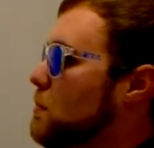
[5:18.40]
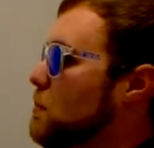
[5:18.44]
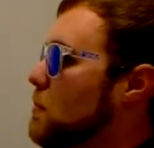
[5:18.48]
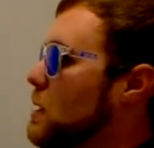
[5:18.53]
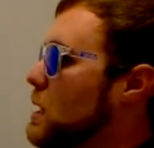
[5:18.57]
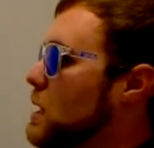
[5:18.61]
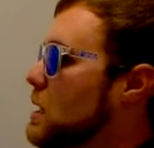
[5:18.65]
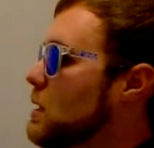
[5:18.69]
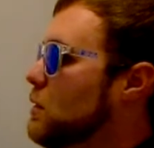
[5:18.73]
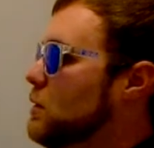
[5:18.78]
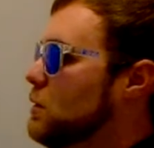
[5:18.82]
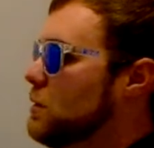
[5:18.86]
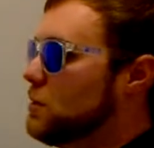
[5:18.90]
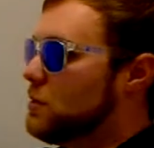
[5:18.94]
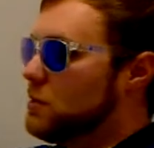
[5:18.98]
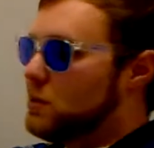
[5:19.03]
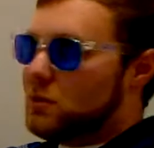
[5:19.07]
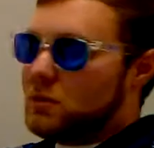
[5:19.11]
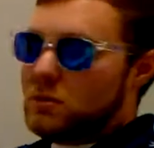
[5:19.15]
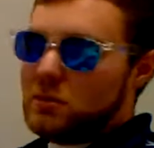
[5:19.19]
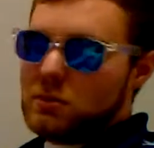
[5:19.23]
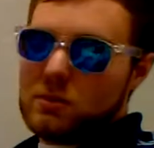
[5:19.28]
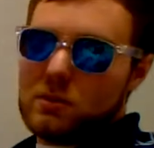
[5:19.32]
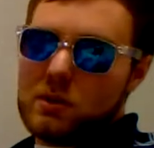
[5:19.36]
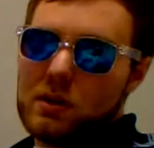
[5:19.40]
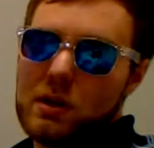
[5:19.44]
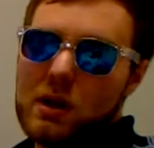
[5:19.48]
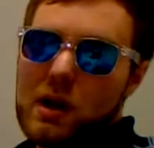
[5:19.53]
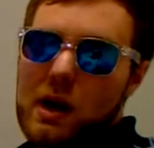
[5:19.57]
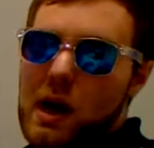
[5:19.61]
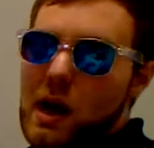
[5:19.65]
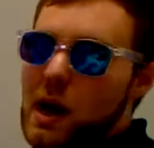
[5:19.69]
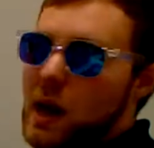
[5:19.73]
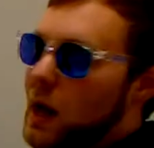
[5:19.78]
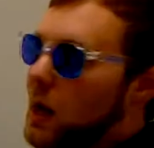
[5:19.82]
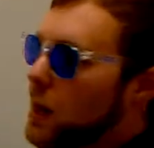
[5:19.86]
meters
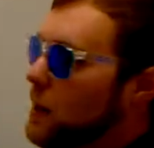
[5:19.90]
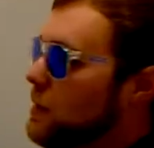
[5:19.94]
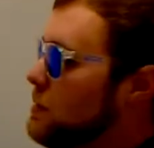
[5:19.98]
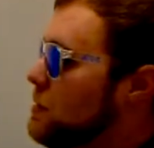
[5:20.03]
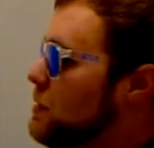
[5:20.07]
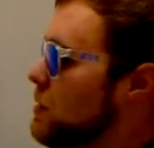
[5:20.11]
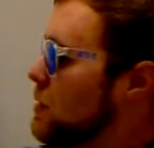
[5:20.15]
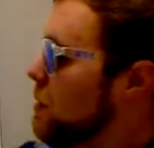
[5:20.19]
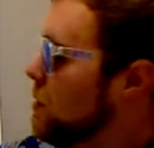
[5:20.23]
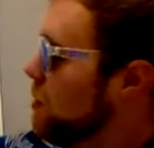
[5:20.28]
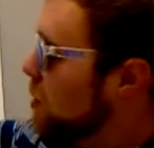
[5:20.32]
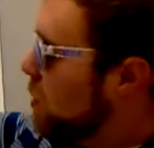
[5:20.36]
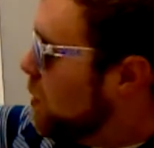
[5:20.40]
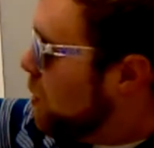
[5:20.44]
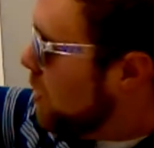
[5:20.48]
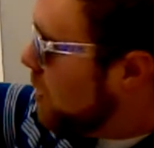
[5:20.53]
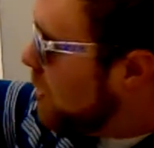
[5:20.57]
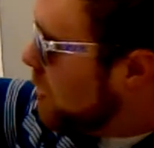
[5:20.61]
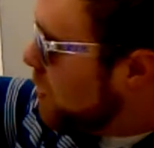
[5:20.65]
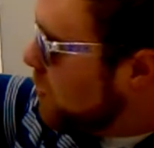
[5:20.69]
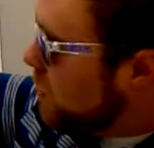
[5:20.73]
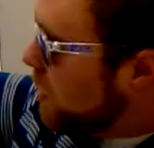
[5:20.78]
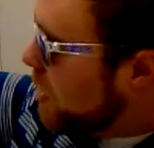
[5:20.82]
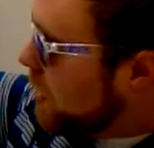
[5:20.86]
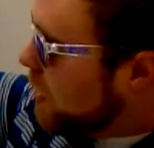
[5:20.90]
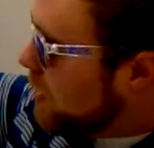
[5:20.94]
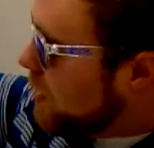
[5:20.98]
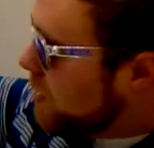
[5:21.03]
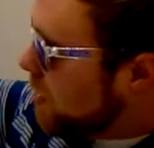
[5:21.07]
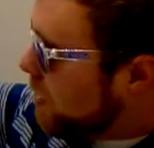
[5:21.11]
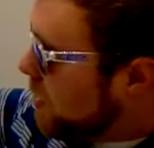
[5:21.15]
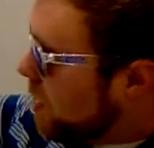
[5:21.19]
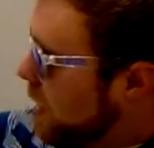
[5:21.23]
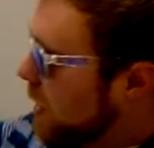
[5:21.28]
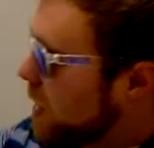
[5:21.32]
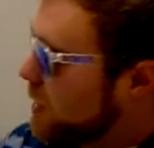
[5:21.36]
high to the point where the
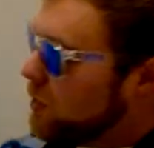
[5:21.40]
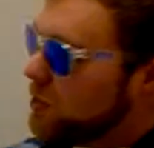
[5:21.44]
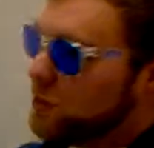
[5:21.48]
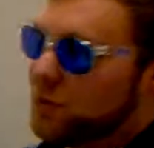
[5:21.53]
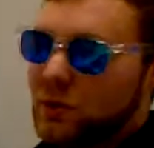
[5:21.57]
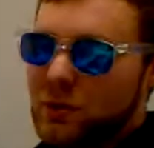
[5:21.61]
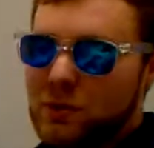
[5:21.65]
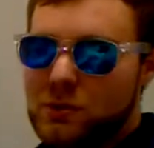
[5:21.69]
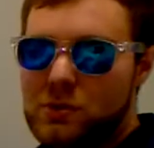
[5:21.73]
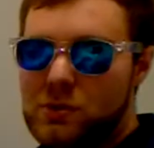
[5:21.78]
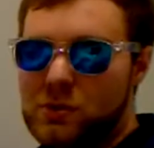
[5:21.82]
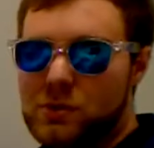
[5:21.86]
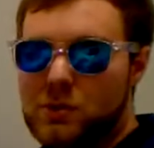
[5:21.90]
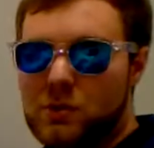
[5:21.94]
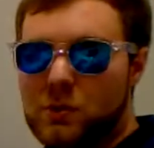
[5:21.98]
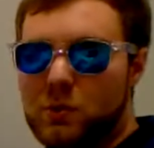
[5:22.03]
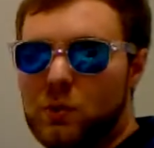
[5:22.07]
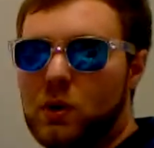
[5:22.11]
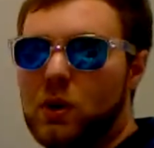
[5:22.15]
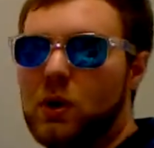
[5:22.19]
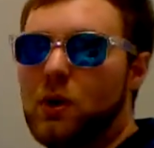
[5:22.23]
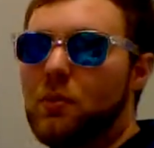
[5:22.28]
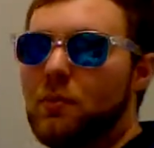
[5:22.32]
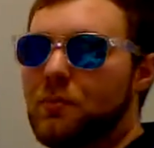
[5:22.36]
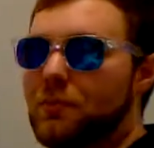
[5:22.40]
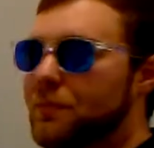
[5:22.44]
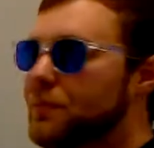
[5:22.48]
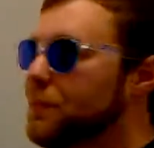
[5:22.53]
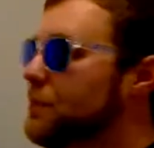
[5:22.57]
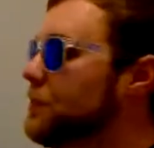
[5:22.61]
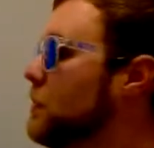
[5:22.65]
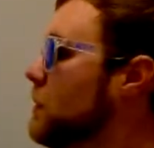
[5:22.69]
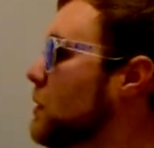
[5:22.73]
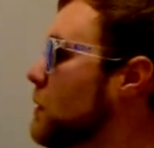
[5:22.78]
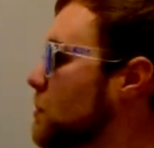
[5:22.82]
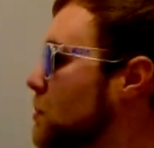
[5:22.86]
ladder touches the wall.
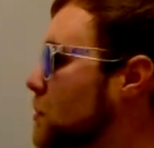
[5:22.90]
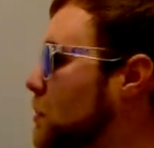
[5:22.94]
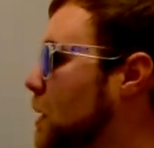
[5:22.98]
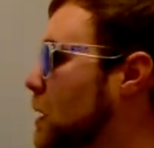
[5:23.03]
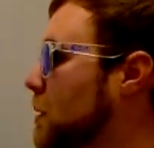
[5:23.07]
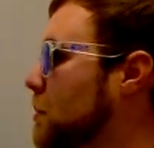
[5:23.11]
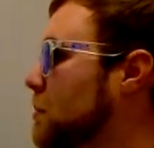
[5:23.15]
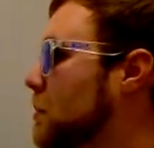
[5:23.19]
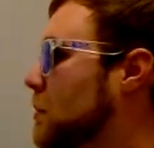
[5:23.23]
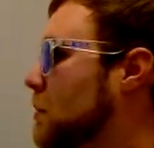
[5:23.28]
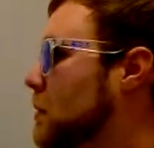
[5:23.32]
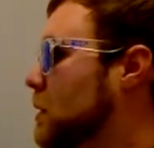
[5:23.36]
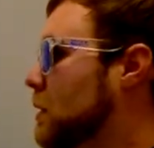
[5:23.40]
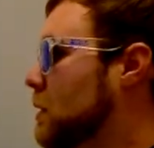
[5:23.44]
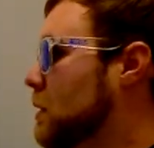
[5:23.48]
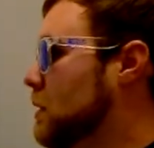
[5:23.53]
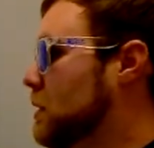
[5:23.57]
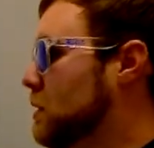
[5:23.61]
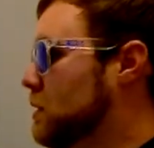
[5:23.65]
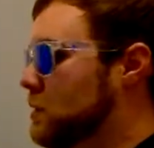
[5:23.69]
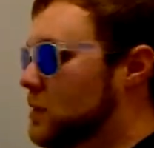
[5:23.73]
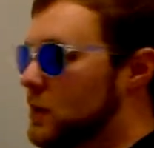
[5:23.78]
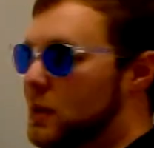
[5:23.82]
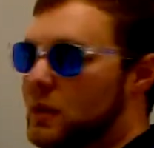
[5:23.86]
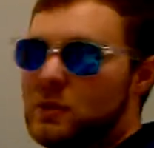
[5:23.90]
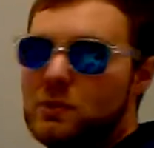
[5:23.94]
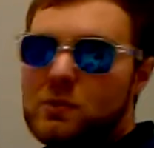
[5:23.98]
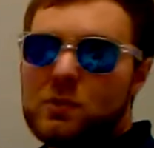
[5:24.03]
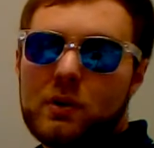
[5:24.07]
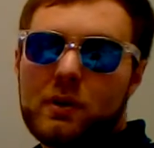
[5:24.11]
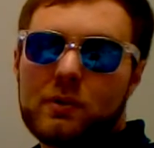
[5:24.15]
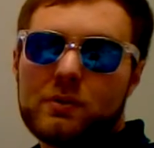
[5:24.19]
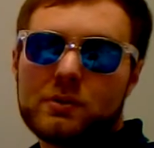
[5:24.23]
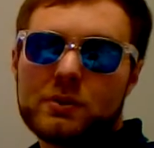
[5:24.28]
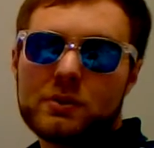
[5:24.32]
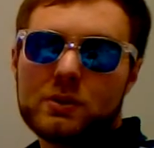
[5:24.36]
Okay? So that's what
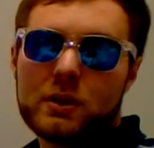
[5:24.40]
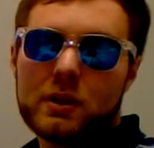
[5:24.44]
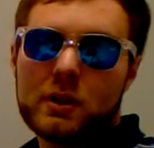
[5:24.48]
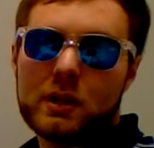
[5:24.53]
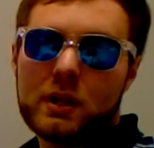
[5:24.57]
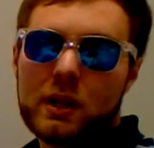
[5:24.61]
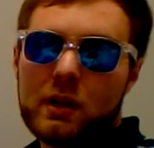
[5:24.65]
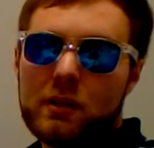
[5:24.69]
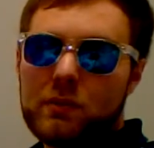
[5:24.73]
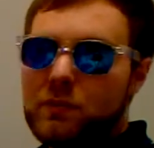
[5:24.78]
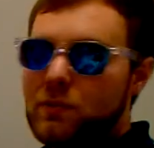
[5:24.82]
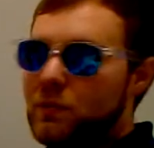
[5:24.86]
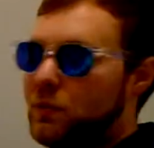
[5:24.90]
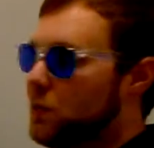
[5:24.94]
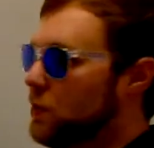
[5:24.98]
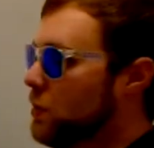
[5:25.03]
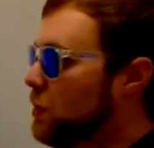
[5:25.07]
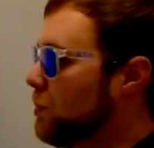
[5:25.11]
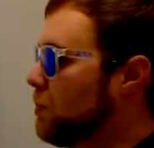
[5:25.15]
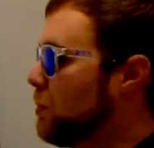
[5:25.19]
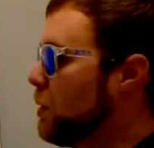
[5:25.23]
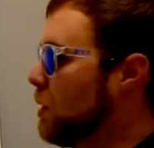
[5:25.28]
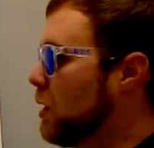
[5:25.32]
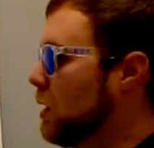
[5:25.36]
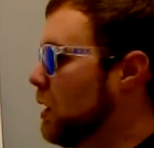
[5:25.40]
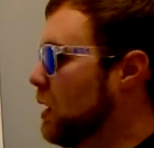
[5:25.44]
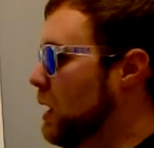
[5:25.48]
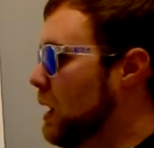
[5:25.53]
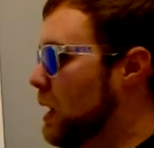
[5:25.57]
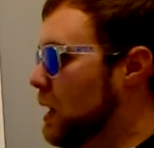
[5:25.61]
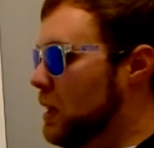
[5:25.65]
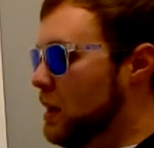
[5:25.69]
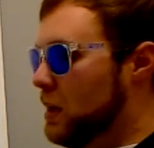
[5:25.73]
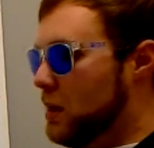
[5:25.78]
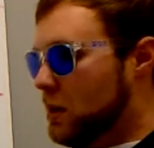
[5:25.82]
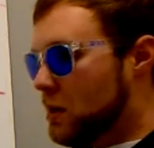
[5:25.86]
I was looking at for part
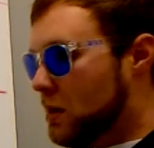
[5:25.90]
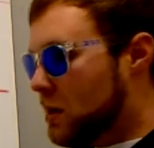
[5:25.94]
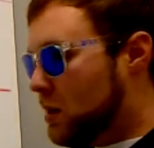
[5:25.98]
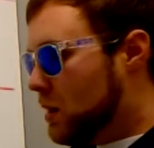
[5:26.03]
A.